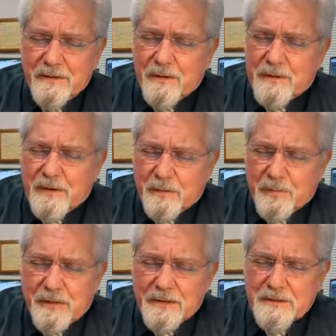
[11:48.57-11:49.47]
Lord,
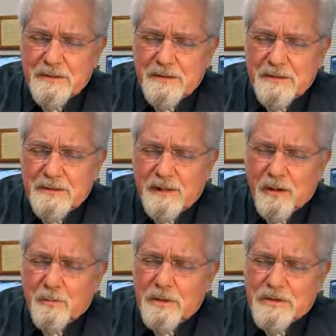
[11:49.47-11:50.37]
help us.
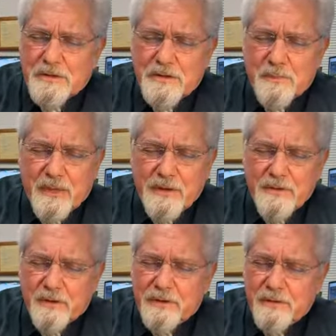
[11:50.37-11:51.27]
Help us to
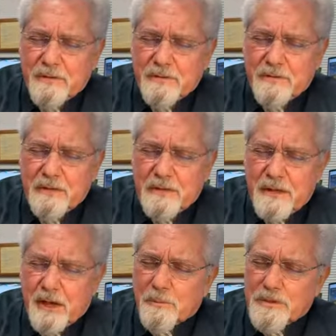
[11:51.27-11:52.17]
depend on you.
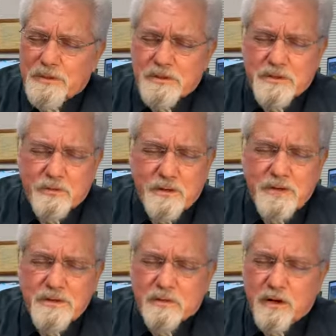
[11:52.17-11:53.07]
Help us to
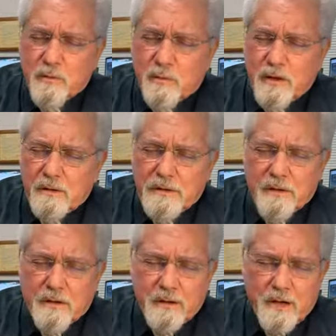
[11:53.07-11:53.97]
surrender our will
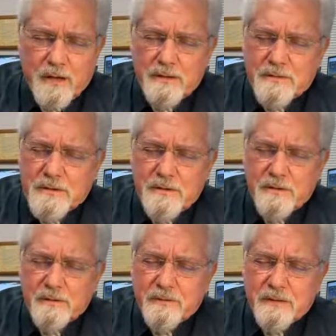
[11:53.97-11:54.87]
and our lives to
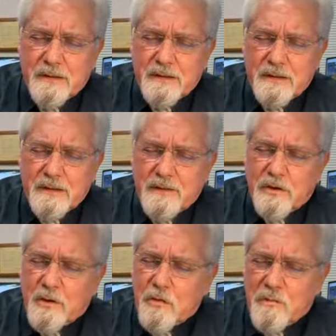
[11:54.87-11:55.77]
you,
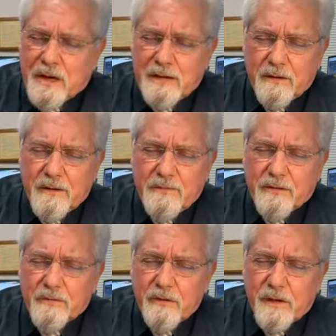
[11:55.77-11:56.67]
that you might live
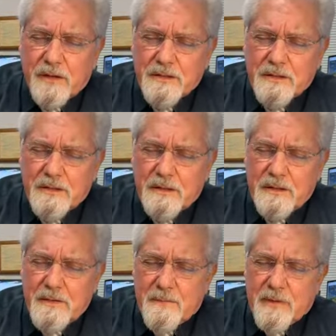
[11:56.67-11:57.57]
through us,
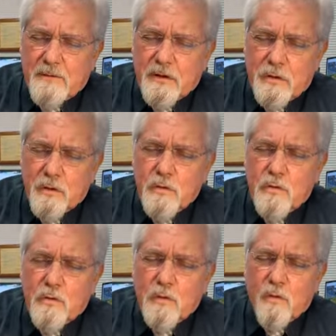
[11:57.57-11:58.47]
and that
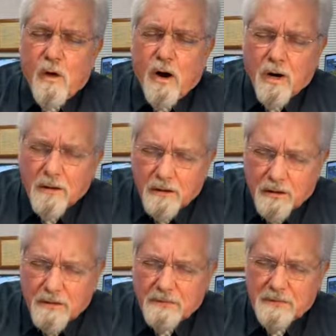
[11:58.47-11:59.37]
you, who are
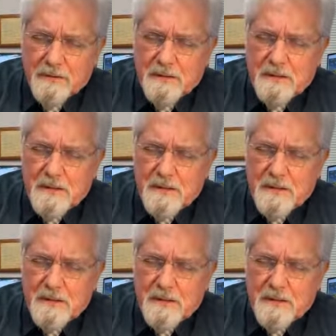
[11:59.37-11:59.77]
love,